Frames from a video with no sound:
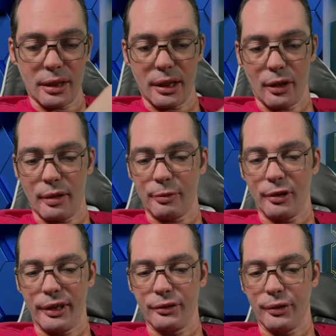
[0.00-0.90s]
Now
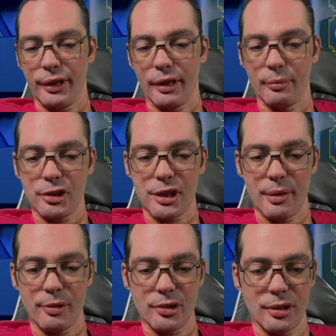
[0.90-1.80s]
upgrade 3 common
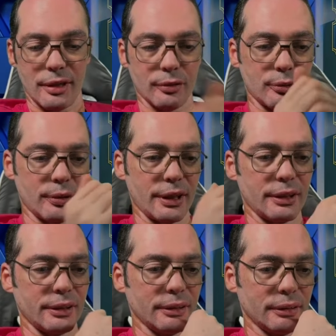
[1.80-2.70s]
champions to level 20.